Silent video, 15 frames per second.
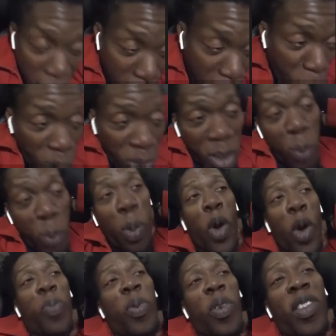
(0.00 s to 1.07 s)
That was his
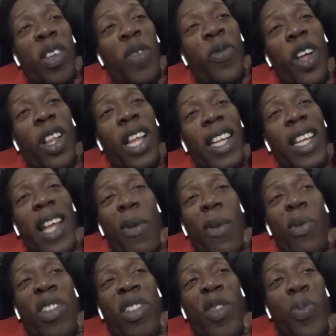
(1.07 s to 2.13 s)
purpose. He felt like
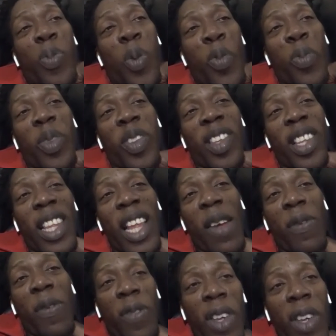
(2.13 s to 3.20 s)
that was his purpose in
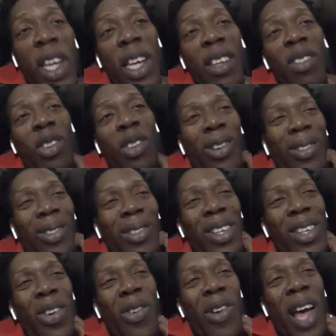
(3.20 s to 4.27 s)
life. So,
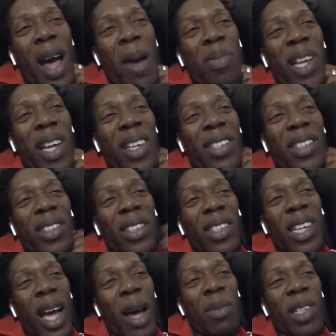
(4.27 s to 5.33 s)
you know, God bless
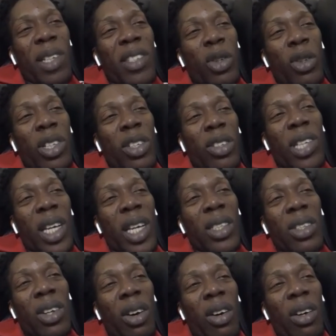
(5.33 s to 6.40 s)
those little
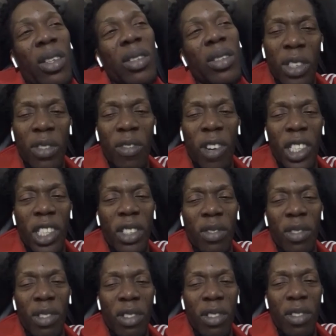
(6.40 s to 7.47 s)
tank dogs. The
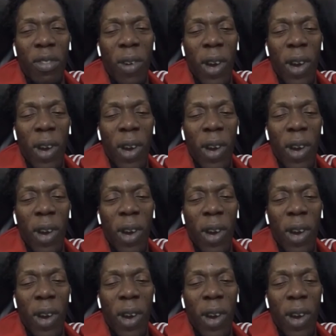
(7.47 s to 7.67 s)
Russians is